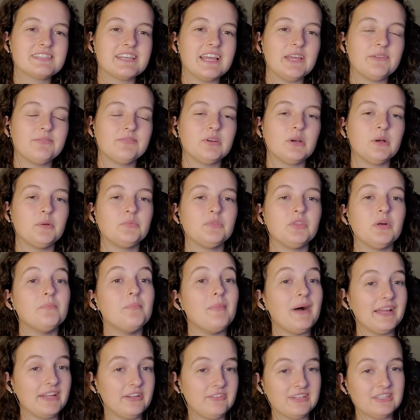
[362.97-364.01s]
came from the
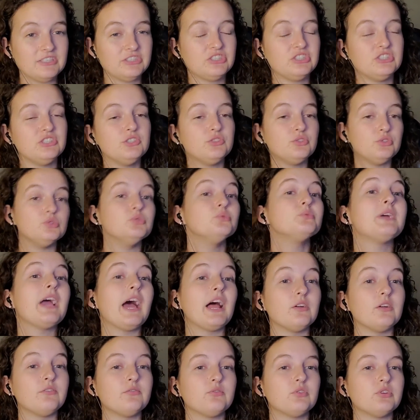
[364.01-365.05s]
migration to
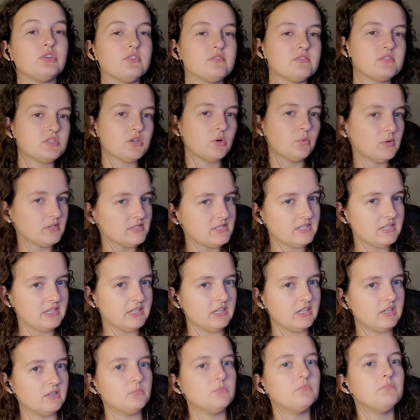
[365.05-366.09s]
California. So once
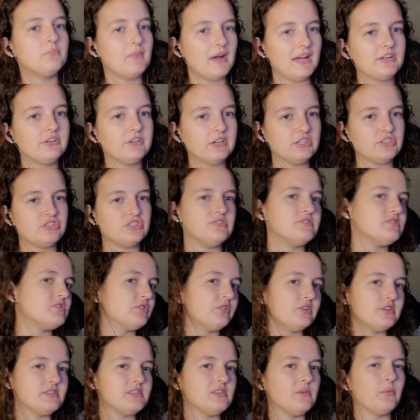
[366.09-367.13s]
again, migration is the
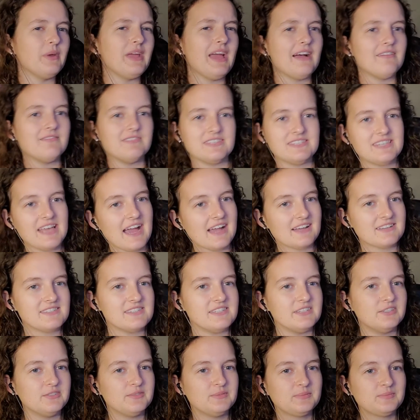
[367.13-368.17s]
reason we have this
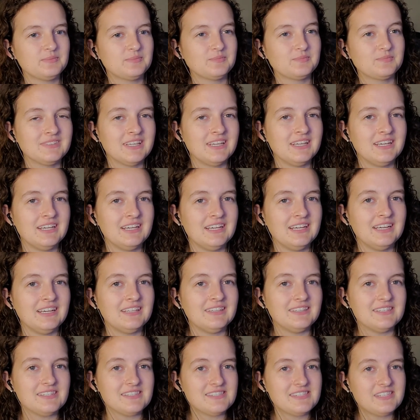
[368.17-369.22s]
accent.
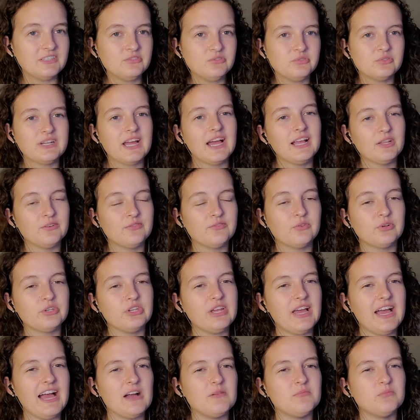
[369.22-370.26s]
The Central
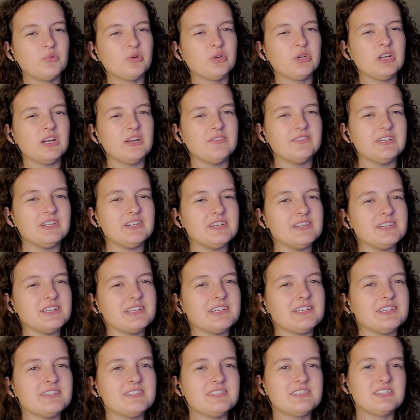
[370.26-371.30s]
California have more of
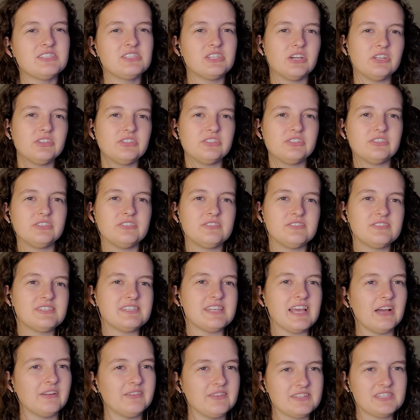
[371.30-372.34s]
a southern
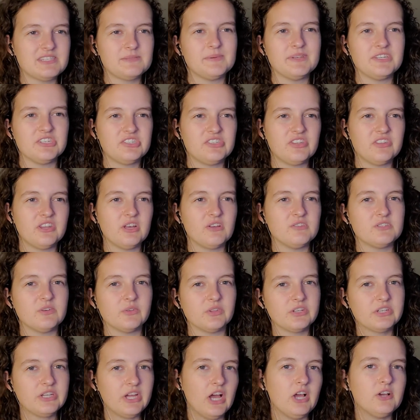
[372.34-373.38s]
sounding speech than those on
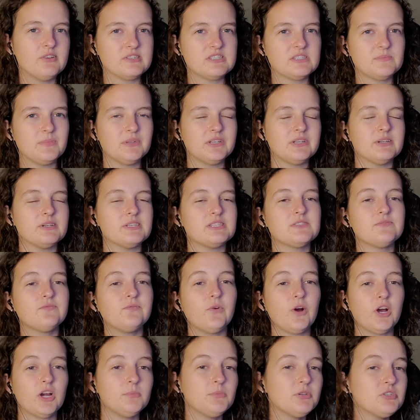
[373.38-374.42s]
the coast because
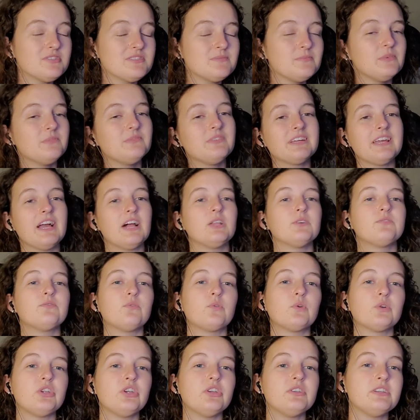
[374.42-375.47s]
farmers moved to
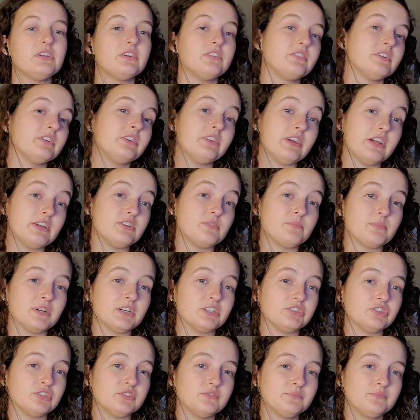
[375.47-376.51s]
California during the Great
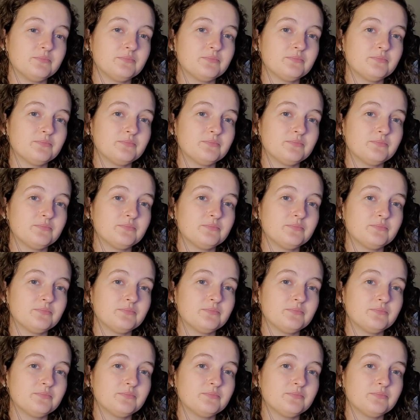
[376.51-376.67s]
Depression.